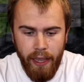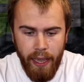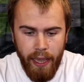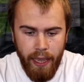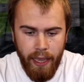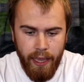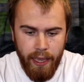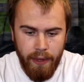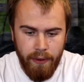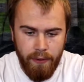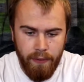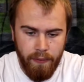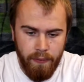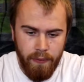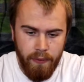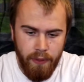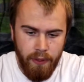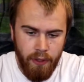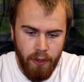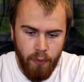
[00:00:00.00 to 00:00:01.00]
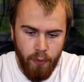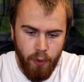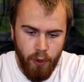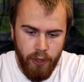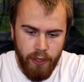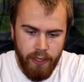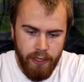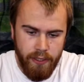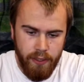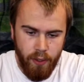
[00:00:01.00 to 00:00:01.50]
and you
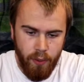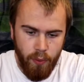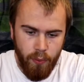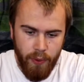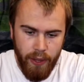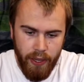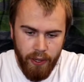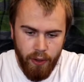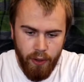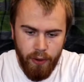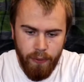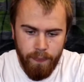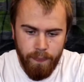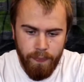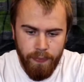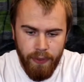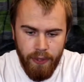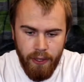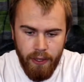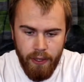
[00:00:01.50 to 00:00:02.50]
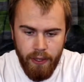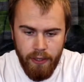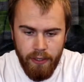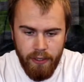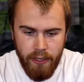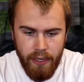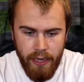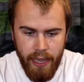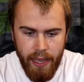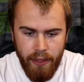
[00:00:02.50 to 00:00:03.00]
wind this all the way on,
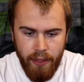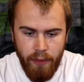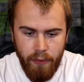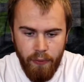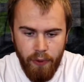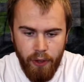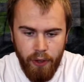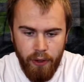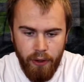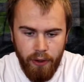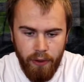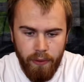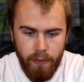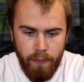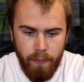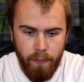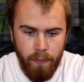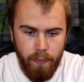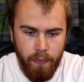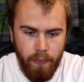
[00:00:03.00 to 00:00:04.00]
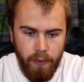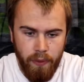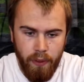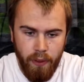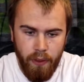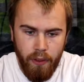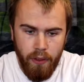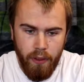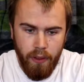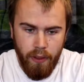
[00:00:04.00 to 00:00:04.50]
so now you've got
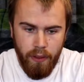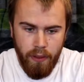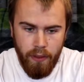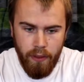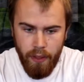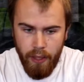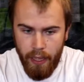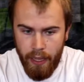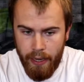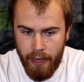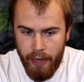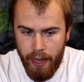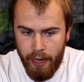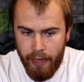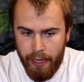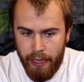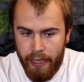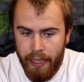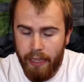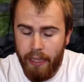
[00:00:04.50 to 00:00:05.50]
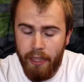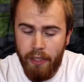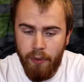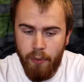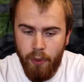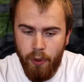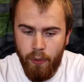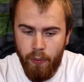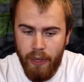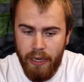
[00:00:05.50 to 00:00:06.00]
a nut here that you
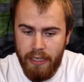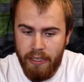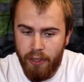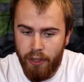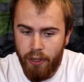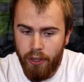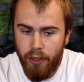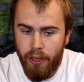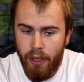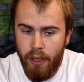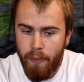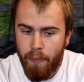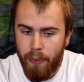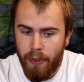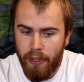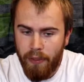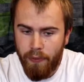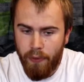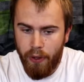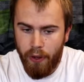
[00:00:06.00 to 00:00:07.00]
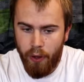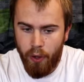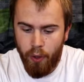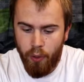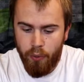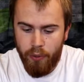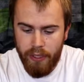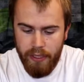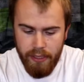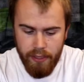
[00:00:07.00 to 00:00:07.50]
want to undo, but you've got
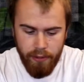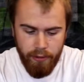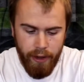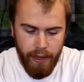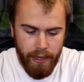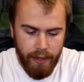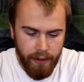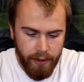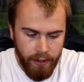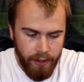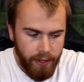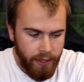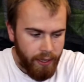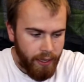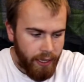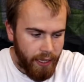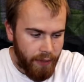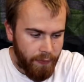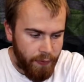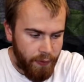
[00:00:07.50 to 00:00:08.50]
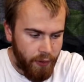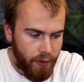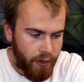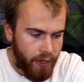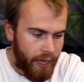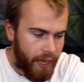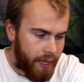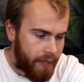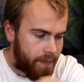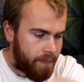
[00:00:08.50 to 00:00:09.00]
all this thread. If you
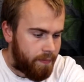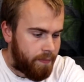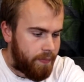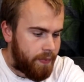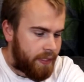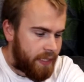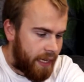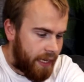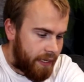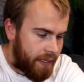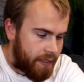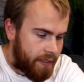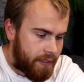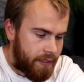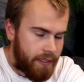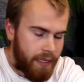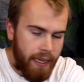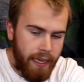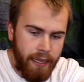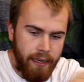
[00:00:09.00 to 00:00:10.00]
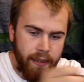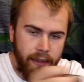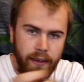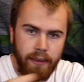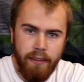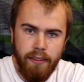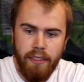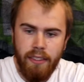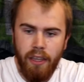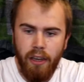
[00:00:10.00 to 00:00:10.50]
get, say, a
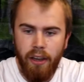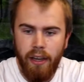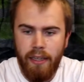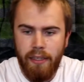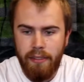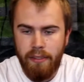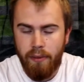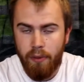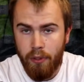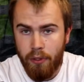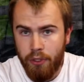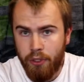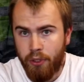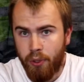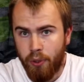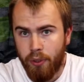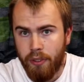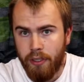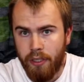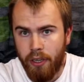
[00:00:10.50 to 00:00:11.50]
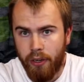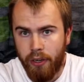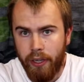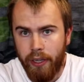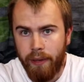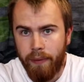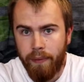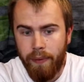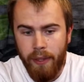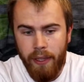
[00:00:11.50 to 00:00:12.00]
standard size or short
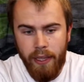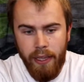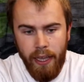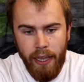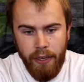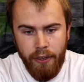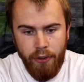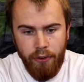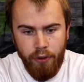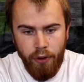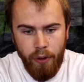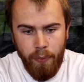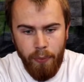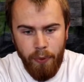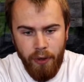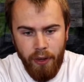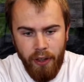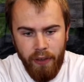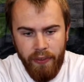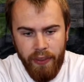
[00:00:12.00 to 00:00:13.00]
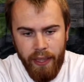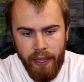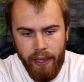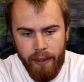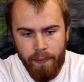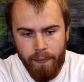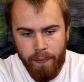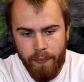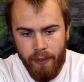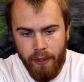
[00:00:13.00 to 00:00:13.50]
socket and you try and put it over
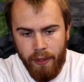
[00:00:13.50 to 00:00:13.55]
there,